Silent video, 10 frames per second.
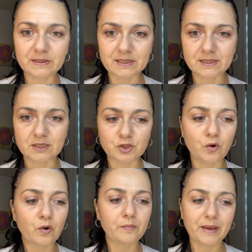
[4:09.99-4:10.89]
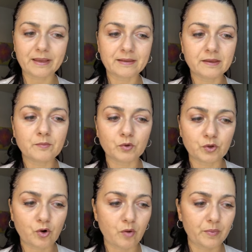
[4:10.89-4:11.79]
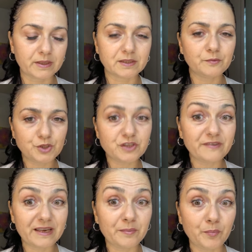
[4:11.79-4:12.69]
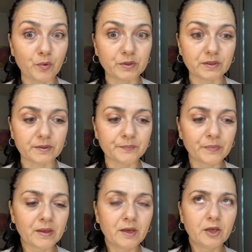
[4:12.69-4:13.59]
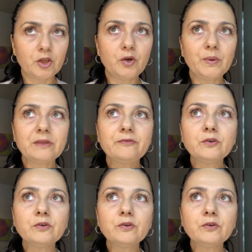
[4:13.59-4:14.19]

the movement of the intestines, or migrating motor complex, which is very important.